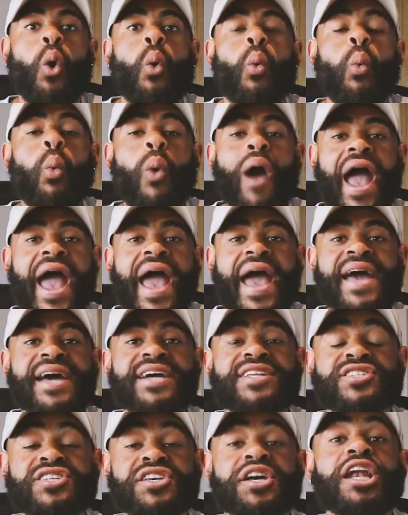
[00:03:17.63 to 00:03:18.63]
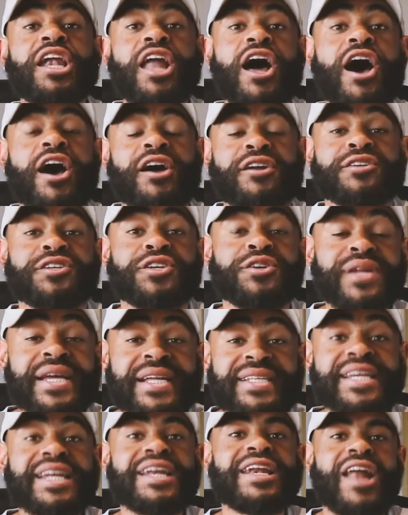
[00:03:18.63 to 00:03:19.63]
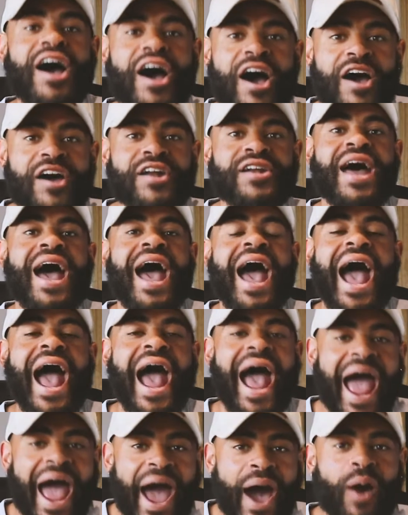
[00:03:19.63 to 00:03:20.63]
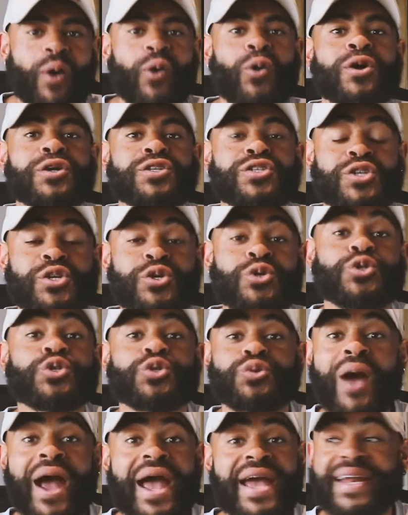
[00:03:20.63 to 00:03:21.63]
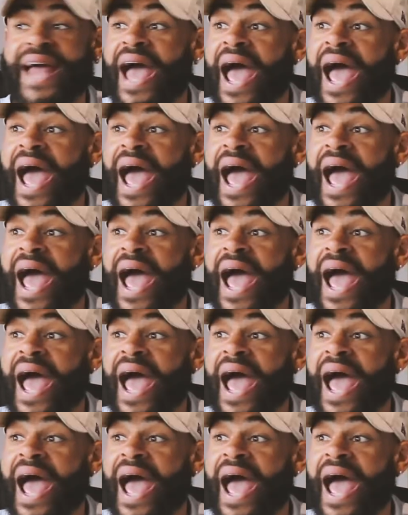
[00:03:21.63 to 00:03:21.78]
Where to learn. You need to learn how to trade,